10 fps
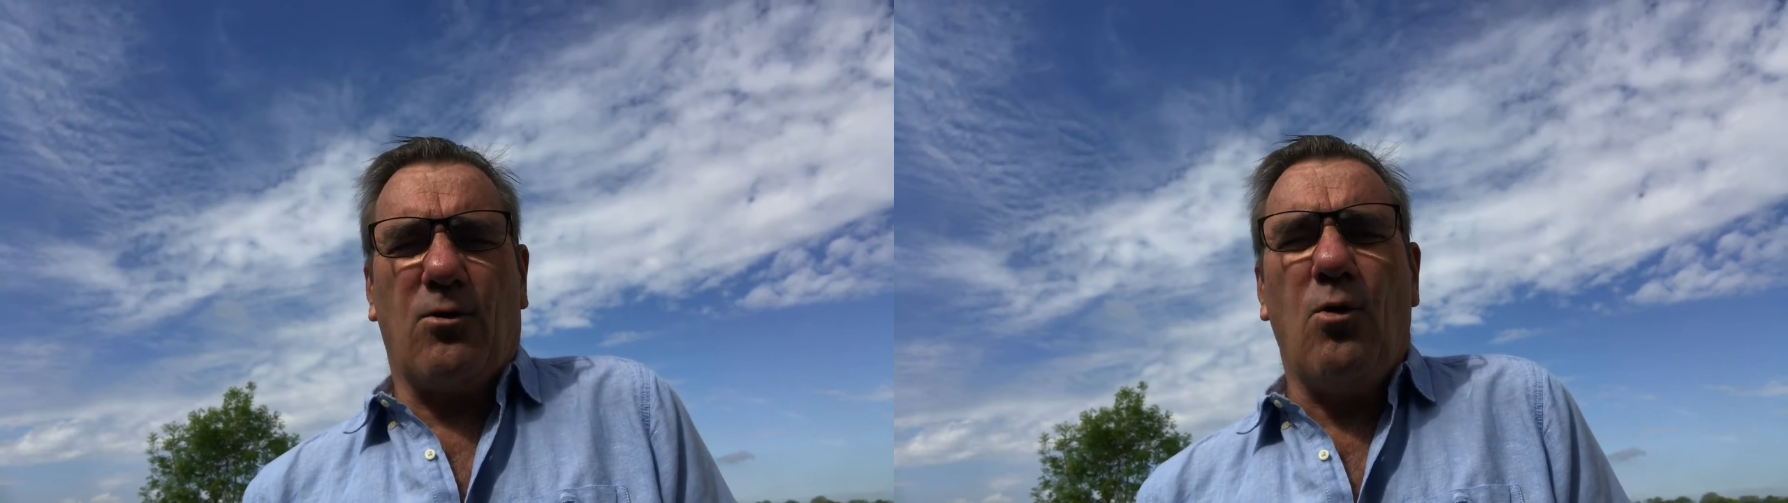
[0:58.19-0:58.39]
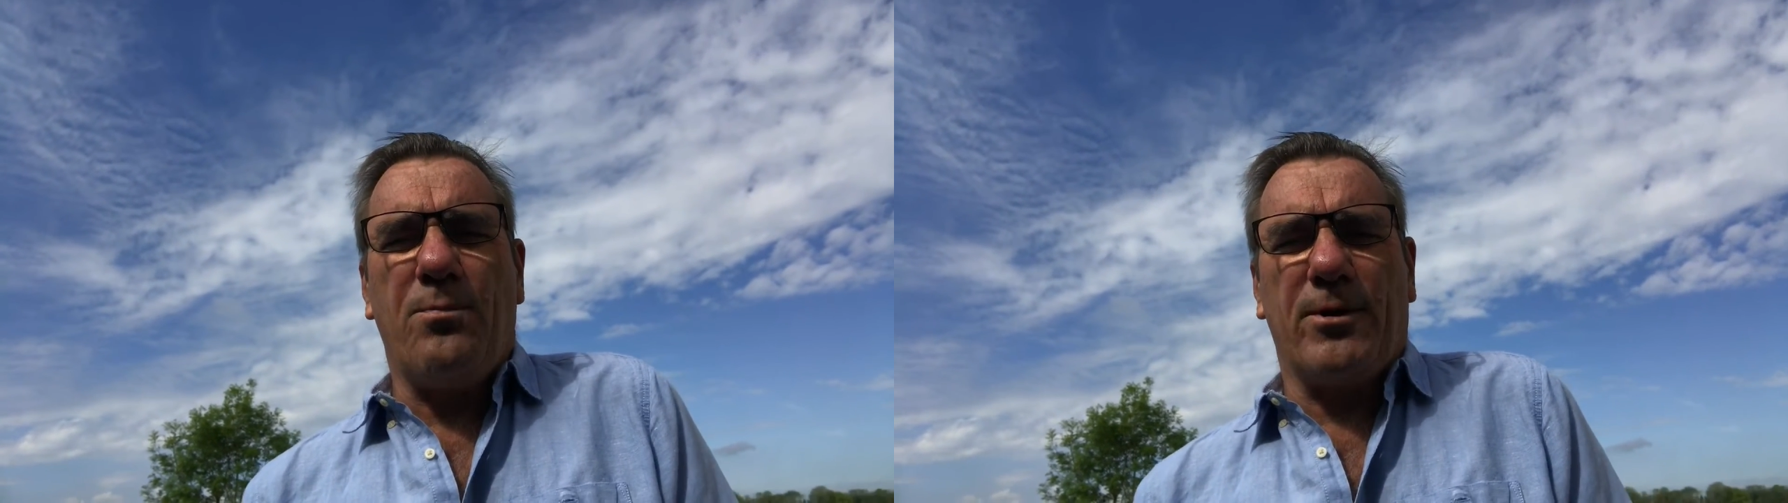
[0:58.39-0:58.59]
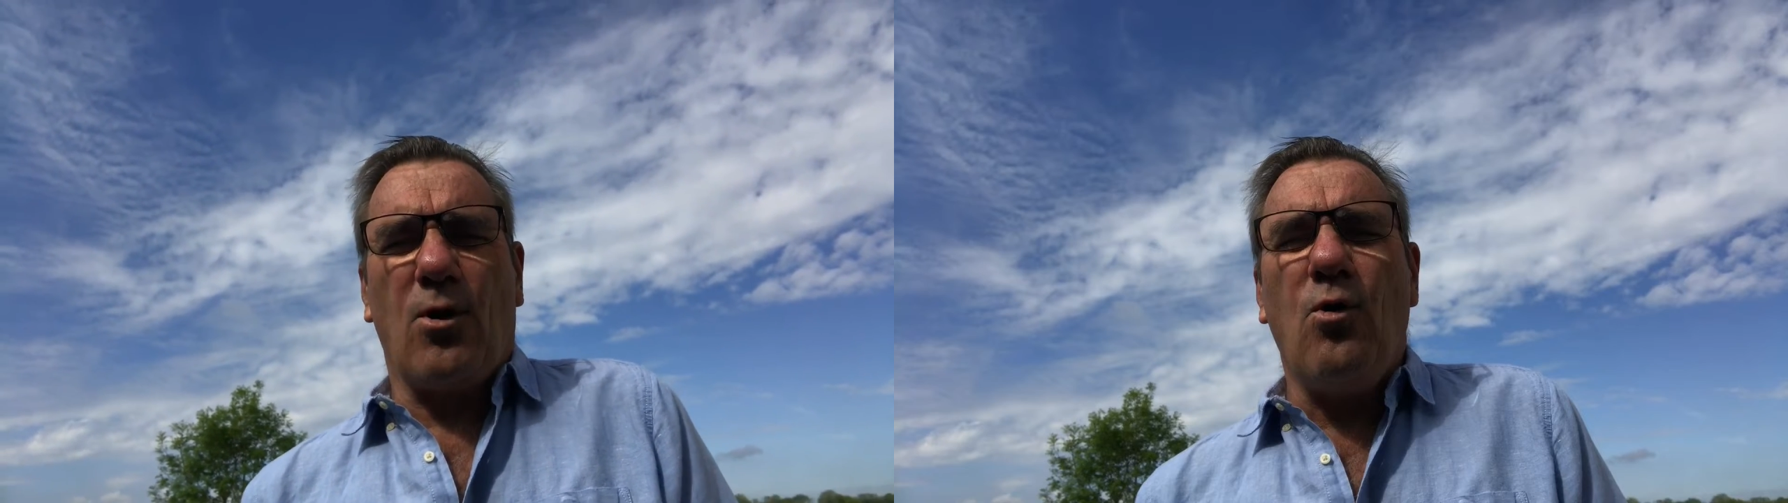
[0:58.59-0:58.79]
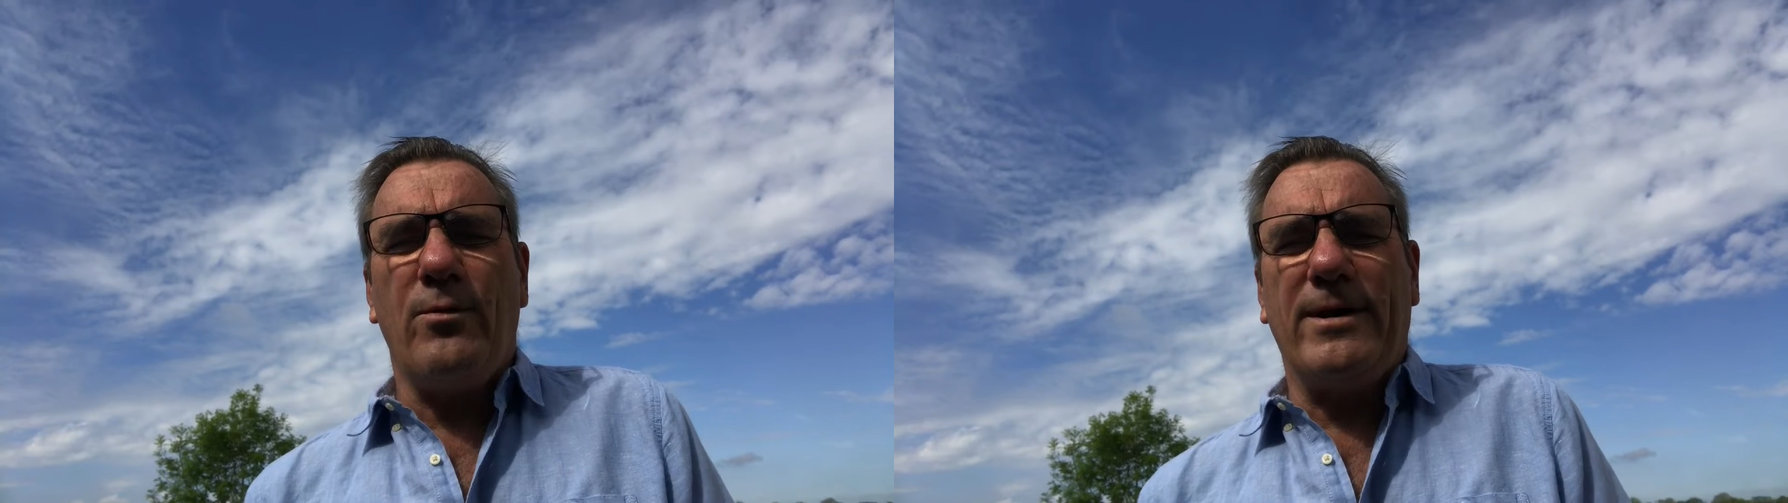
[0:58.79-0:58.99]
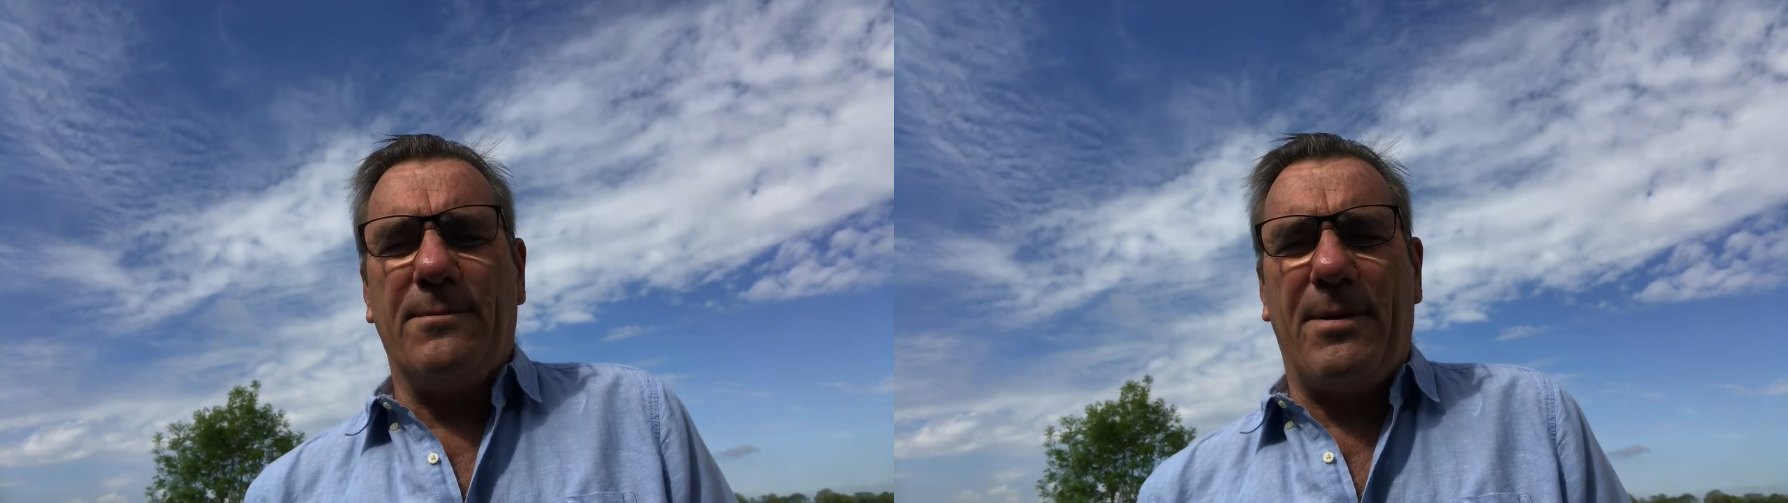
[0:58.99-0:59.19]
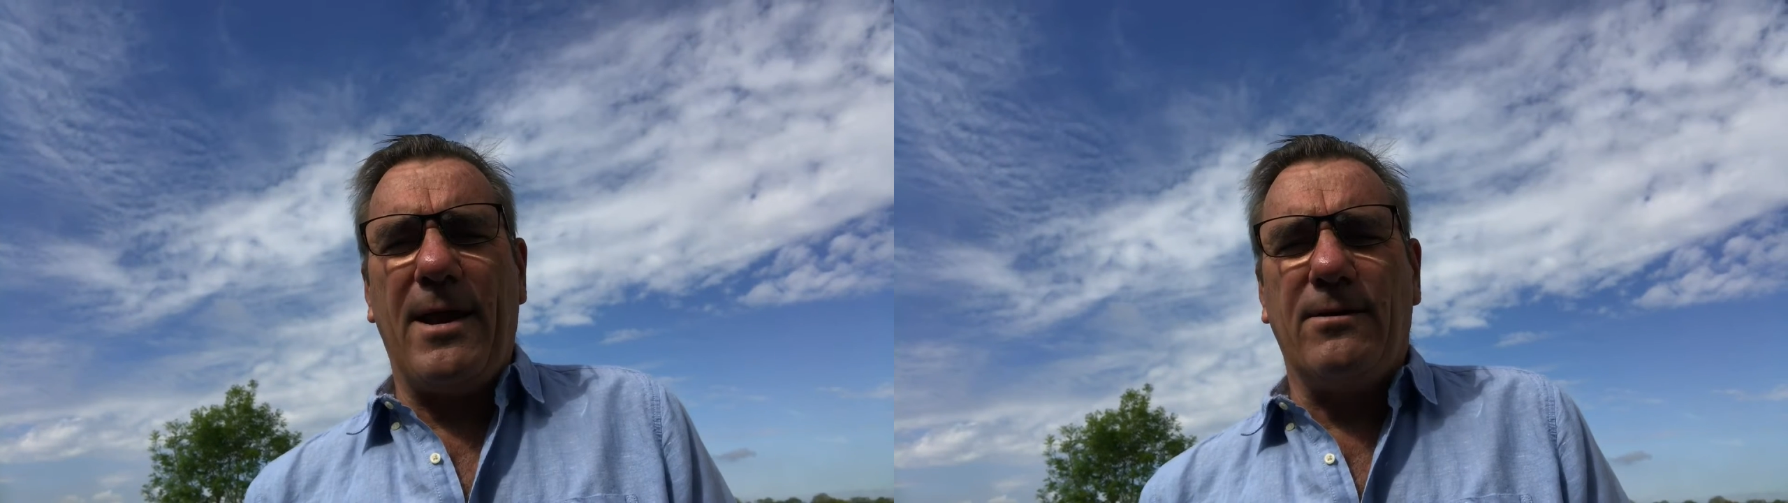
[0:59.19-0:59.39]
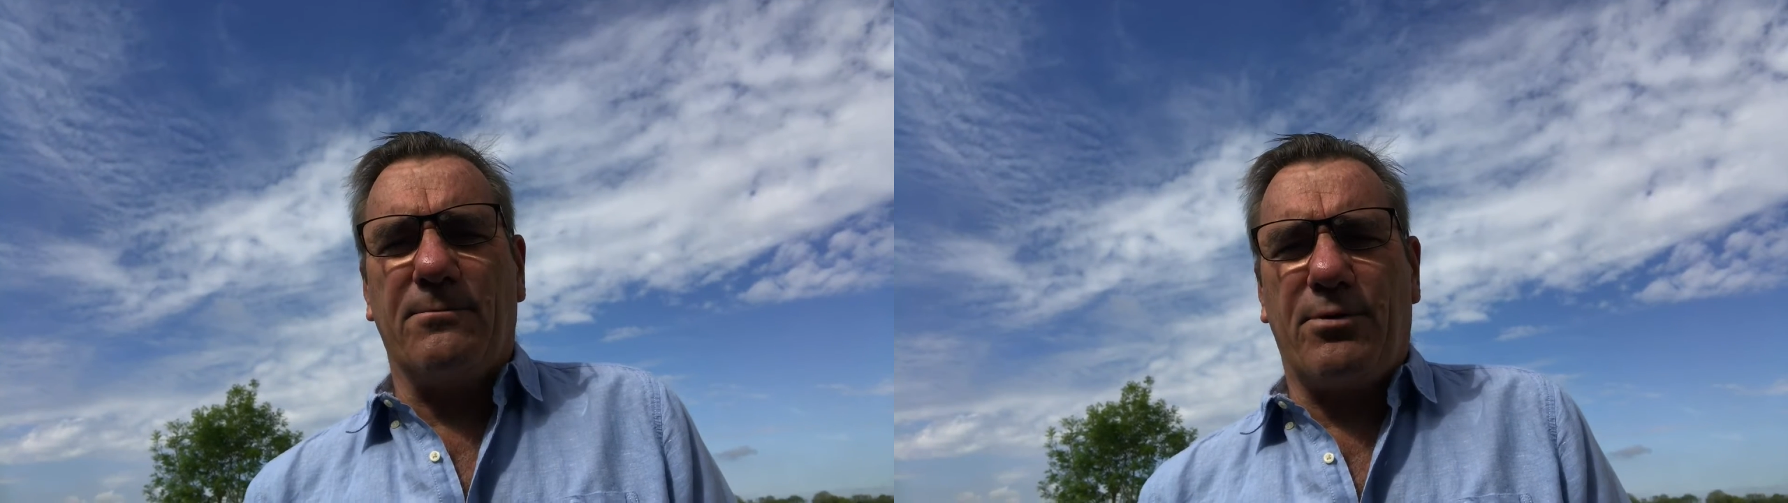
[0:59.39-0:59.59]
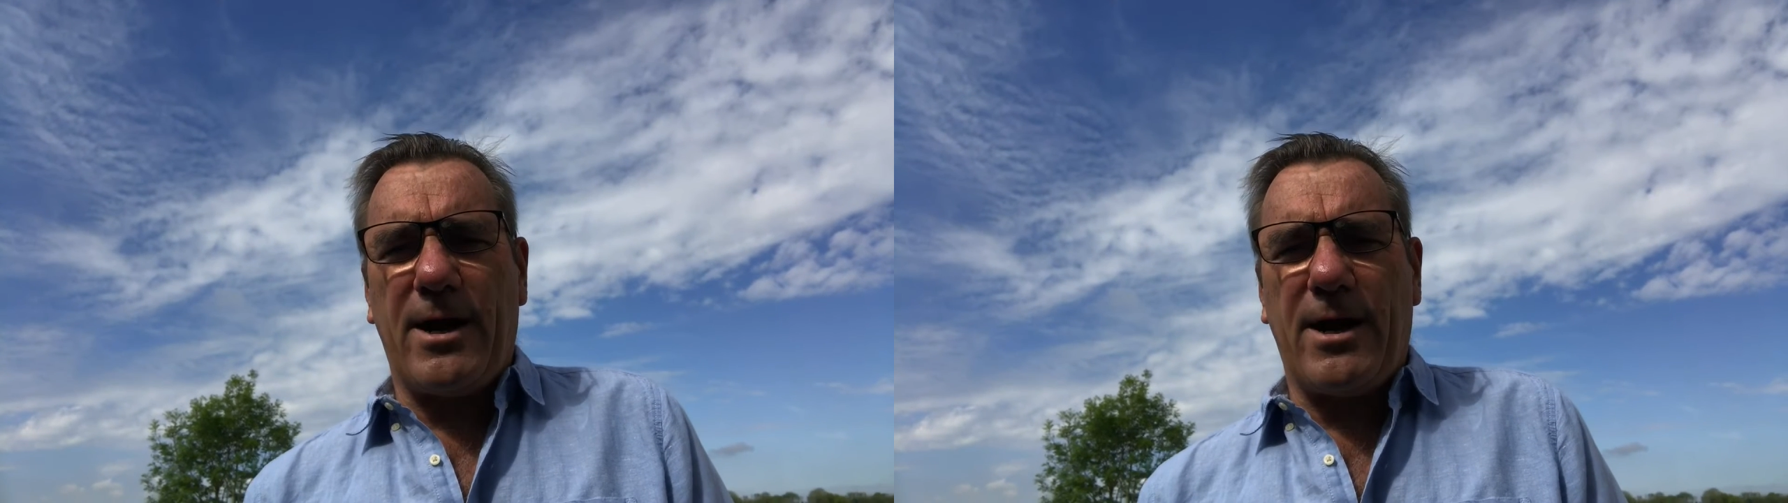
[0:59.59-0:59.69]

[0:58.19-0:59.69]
corporate or independent,